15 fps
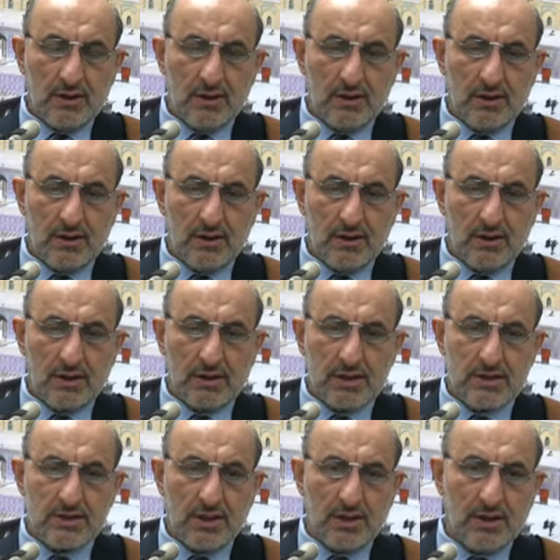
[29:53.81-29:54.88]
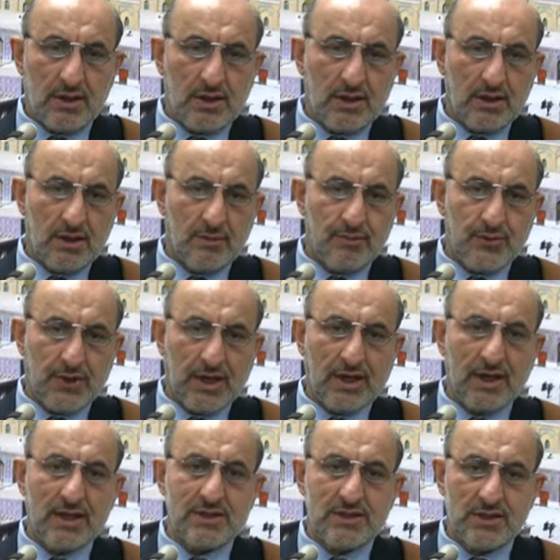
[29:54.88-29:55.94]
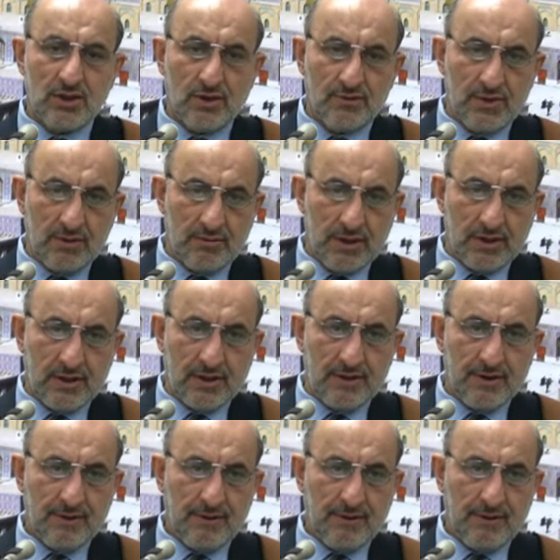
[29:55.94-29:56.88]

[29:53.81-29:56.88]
let us say, the pregnancy of the mother,